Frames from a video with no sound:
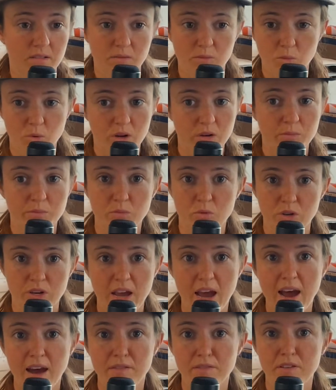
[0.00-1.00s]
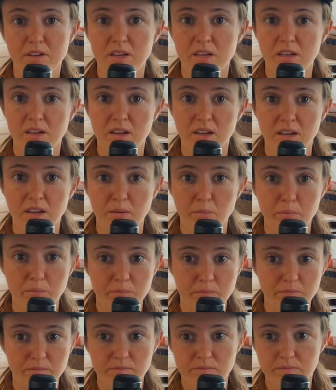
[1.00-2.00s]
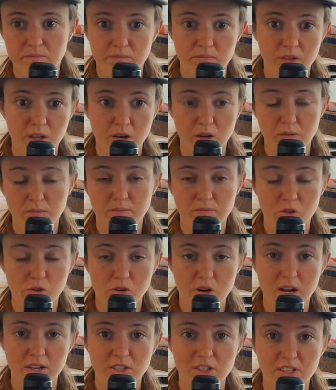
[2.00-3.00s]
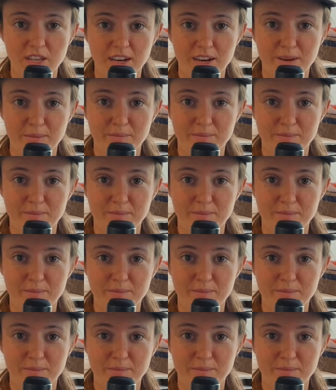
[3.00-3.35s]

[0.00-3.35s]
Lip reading: one would have in a, garage setup.